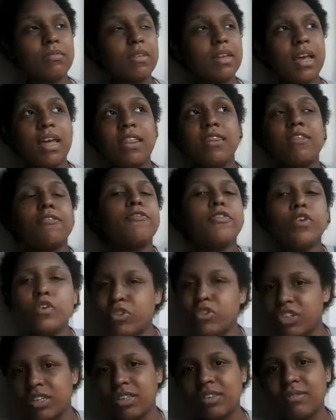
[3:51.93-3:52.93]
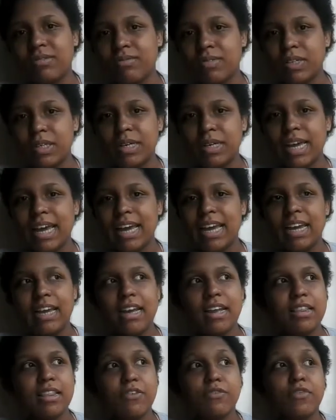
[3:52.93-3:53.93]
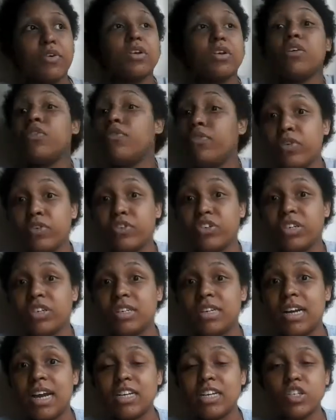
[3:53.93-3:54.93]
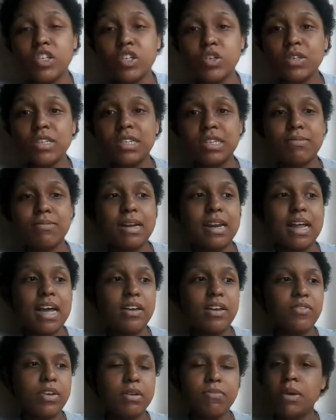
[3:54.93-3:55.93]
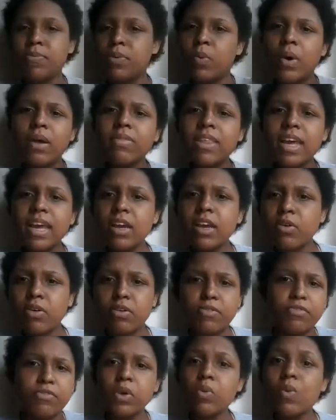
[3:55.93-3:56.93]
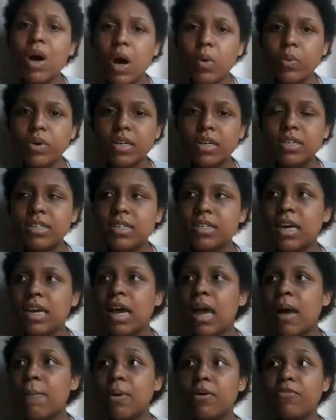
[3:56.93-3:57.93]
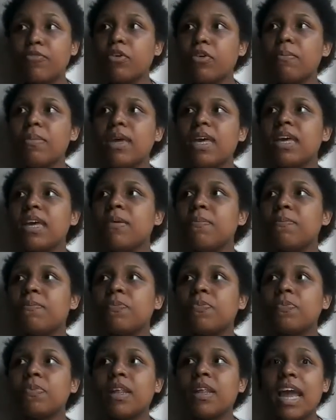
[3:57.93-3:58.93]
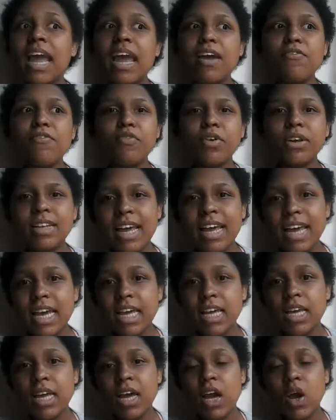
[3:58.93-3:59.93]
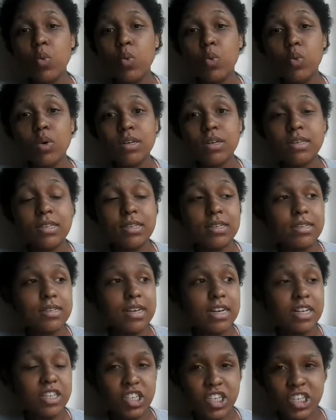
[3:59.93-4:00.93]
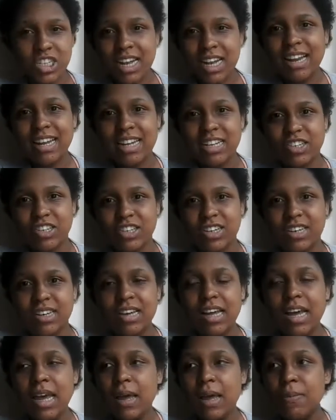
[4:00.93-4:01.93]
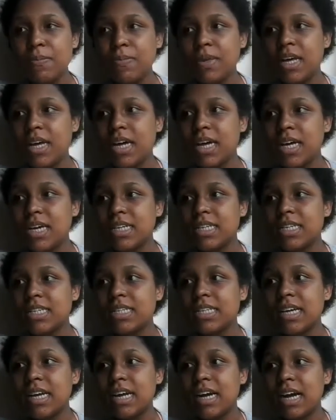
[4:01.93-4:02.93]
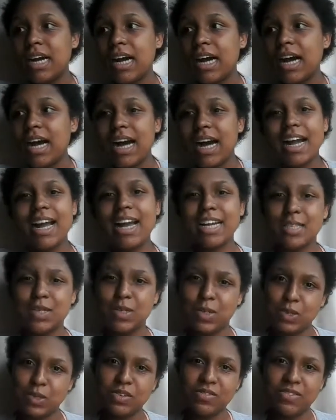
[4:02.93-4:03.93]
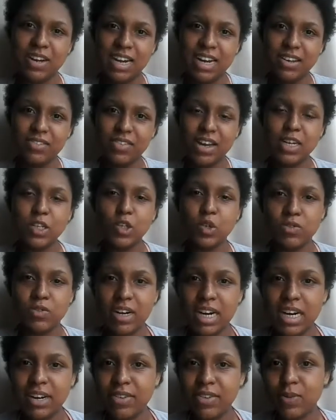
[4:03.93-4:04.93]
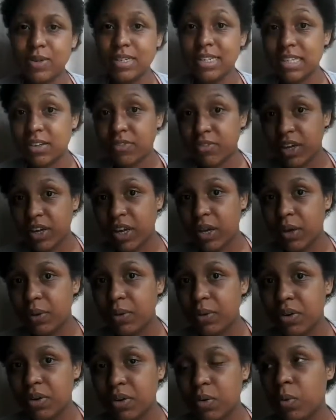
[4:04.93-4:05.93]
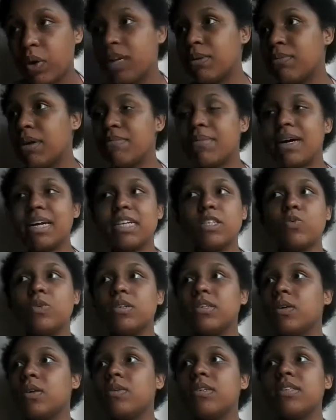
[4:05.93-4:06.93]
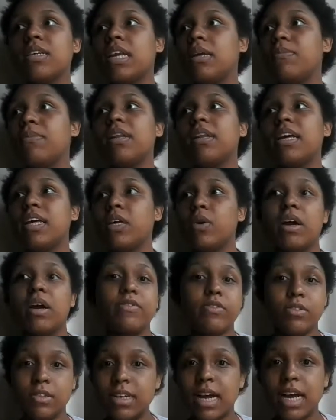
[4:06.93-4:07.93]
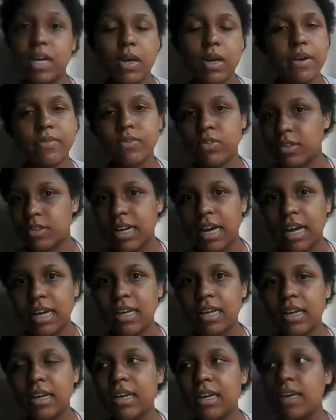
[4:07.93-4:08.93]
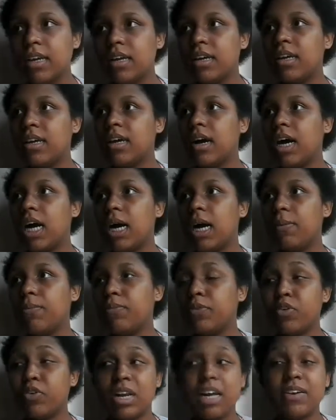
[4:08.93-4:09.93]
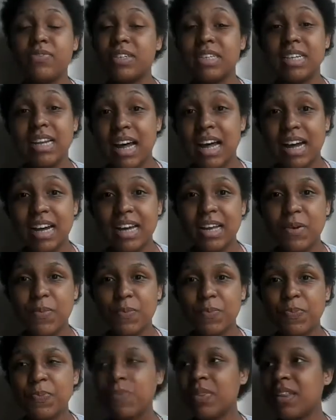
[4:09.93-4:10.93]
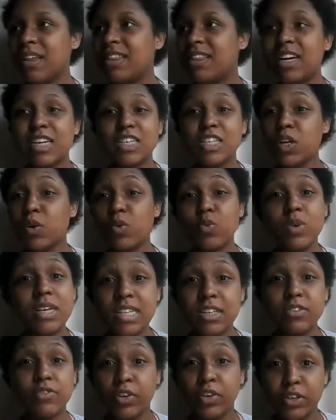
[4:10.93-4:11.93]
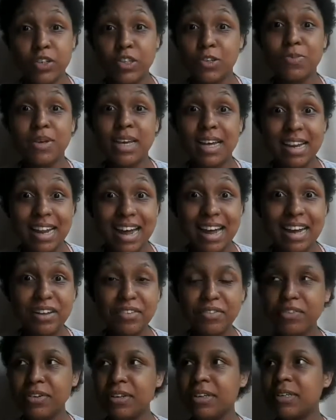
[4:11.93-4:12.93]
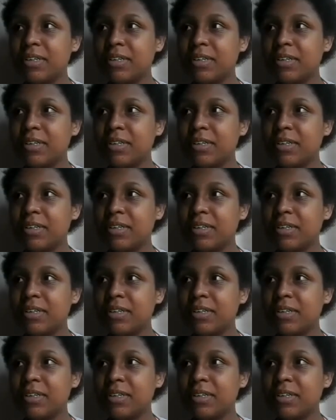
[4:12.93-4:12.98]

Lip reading: in the future, okay, in the further future. I just could see my life in maybe 1 day or a few hours. But for me, every day was challenging, because I had to survive, and surviving was difficult when my mind was always telling me, like, you have to die, you have to die. Your life is a lie. There's no reason for you to be alive.